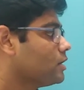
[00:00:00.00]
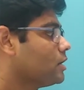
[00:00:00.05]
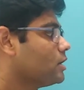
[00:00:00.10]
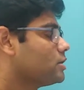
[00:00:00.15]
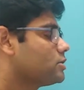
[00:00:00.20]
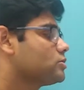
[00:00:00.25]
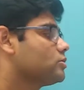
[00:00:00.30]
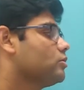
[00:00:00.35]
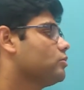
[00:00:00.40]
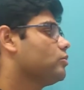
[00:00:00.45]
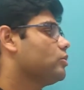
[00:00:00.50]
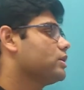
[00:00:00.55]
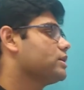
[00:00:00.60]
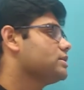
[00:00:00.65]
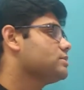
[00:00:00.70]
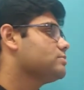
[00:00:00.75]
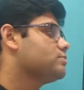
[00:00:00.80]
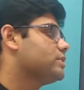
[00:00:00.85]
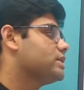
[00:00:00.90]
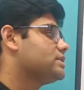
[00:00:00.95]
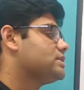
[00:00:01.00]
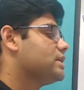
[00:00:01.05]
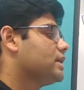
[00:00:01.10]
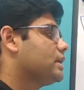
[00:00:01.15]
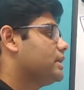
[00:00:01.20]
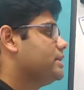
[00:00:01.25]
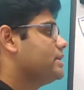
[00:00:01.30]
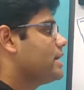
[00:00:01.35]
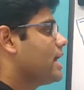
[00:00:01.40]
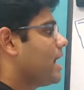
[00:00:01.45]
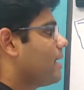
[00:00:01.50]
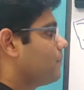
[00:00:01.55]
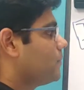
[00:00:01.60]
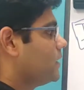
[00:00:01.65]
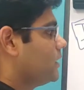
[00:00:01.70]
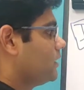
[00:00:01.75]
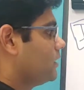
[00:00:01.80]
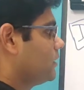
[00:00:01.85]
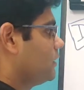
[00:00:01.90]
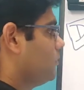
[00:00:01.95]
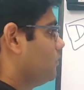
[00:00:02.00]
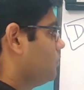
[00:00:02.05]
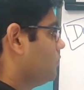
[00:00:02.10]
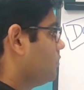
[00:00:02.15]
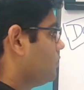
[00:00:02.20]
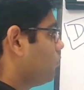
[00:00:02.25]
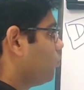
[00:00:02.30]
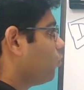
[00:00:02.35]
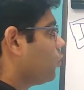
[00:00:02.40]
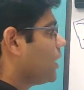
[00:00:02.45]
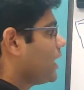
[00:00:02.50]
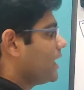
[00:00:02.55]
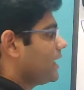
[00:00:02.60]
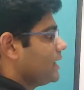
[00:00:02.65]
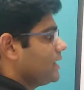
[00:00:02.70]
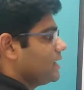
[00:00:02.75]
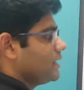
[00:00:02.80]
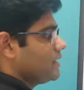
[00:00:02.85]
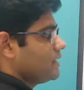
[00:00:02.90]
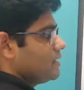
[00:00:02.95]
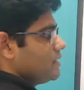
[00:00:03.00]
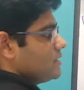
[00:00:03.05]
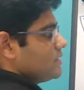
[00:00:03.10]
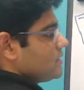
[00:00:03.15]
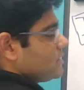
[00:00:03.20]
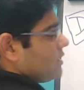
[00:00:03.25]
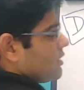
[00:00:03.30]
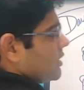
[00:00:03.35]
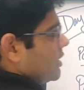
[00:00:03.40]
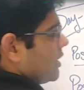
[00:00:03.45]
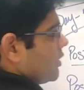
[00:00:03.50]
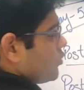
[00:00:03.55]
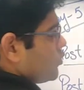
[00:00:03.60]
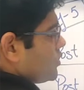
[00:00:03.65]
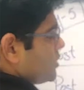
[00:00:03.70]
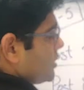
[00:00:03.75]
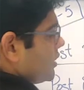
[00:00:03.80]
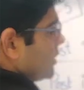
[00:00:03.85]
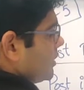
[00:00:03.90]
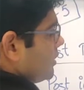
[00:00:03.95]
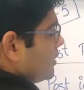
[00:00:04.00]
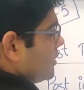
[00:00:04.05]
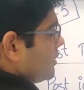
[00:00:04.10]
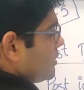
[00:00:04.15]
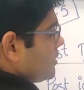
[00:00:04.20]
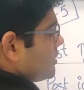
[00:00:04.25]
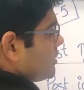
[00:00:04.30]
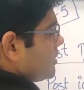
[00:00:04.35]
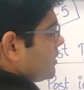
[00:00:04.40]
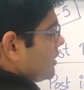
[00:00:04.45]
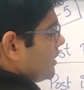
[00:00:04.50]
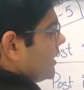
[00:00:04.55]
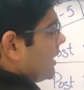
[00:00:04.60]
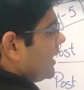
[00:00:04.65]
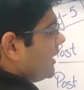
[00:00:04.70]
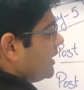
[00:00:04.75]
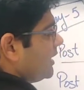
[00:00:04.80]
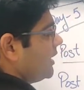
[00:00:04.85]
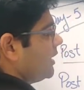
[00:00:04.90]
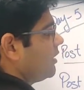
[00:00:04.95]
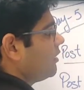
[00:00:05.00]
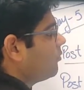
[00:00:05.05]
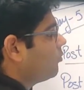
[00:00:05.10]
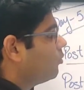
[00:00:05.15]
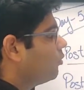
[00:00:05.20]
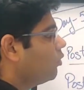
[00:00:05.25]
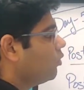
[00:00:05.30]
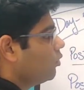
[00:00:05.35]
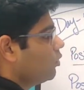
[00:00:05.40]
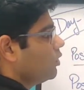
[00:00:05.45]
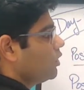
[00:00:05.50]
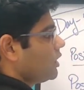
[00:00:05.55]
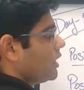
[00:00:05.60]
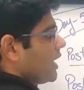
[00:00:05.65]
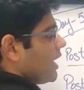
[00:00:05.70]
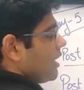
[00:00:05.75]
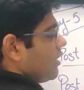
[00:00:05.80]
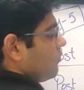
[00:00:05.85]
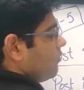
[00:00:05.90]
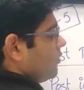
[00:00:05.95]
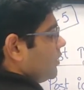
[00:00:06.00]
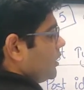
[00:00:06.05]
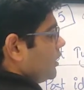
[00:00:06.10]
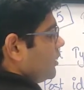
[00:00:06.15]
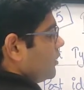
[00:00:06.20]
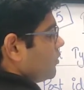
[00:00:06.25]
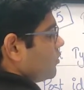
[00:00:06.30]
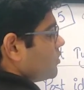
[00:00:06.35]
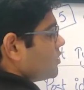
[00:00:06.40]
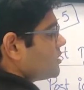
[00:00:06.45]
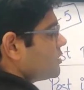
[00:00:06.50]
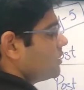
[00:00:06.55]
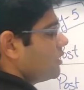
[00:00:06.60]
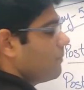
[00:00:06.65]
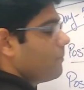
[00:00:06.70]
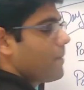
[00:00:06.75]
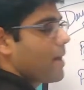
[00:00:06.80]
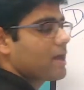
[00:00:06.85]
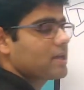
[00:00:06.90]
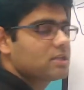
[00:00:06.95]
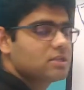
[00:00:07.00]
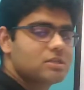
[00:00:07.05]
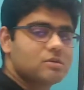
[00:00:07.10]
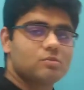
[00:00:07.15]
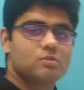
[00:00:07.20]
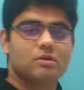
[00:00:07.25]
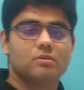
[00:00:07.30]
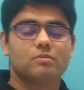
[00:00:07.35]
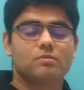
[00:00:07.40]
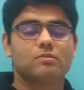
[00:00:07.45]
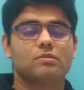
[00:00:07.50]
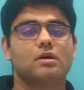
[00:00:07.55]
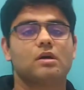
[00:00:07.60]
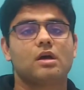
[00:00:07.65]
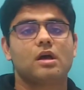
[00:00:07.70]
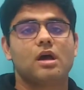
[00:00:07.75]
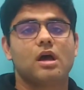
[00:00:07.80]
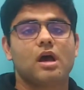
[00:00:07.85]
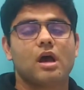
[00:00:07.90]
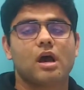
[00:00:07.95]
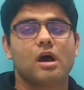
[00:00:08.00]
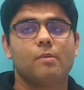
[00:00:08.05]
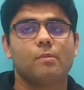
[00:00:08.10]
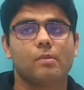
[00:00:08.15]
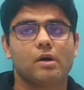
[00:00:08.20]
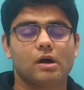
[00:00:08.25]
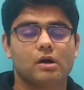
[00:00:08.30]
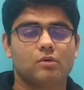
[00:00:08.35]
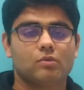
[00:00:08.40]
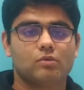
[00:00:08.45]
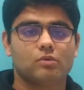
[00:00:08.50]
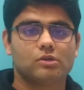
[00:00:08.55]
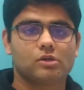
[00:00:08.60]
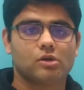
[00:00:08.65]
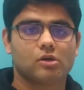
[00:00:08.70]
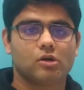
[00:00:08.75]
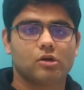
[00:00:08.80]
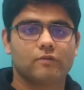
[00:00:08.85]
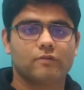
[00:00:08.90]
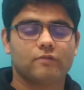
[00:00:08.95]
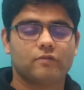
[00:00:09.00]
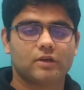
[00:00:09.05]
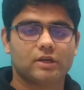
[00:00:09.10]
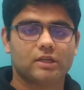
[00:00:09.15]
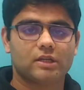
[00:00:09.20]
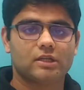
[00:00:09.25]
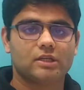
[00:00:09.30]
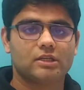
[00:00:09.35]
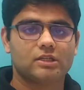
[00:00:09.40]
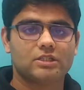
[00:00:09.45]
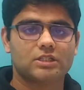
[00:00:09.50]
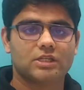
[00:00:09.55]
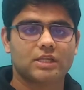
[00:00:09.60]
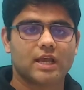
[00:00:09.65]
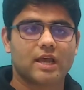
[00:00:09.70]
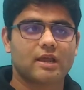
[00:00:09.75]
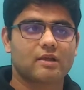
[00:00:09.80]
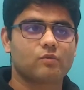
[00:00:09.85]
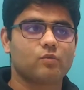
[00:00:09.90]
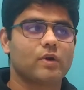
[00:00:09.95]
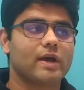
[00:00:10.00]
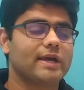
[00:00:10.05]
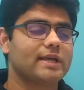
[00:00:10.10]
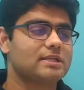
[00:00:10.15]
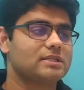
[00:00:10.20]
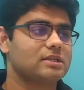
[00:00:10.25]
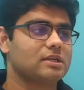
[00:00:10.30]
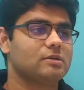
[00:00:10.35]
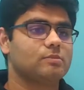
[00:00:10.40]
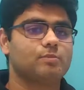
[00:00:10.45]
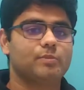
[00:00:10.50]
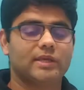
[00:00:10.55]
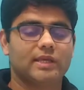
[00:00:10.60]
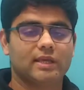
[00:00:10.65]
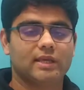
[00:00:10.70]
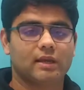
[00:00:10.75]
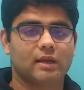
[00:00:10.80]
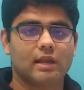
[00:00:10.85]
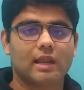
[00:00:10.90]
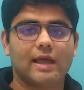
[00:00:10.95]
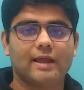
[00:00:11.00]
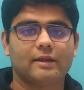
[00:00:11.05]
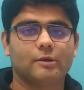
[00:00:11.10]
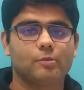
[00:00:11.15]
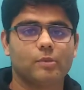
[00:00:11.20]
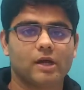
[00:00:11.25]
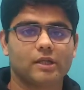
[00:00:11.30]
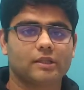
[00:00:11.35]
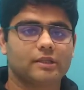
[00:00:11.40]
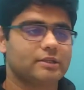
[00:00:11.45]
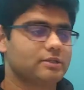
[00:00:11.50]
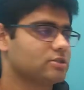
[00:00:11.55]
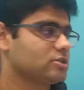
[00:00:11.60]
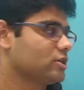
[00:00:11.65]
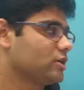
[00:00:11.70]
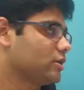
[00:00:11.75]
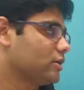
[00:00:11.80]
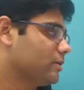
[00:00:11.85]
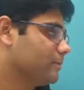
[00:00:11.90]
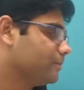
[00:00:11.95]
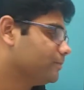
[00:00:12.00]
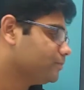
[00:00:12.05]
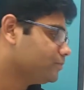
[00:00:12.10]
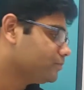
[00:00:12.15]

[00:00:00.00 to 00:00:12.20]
So what is basically happening now? Why is carousels getting more and videos the maximum amount of reach, and why is it being liked by the Instagram?